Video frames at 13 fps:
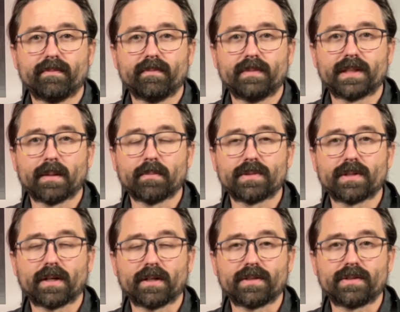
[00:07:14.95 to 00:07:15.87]
some
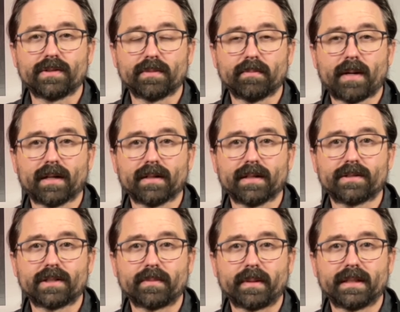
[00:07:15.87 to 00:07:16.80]
certain student model
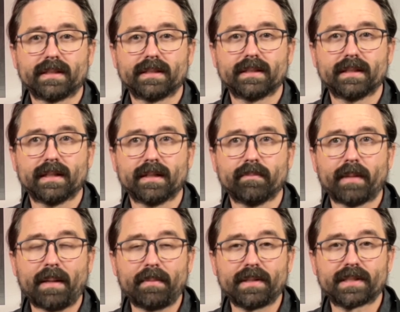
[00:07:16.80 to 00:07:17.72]
instruments and
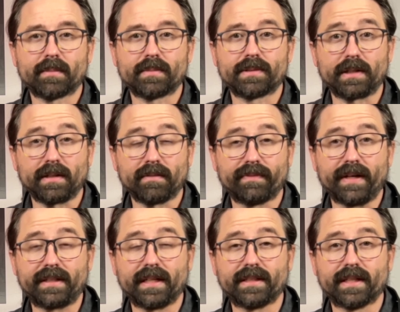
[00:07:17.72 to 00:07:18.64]
maybe some certain
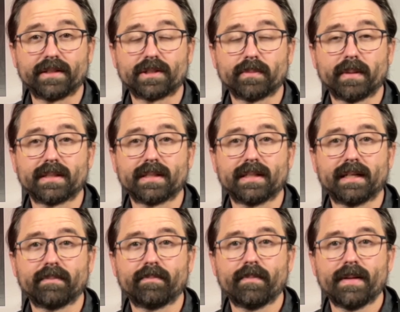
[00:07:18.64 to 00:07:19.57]
vintage instruments that I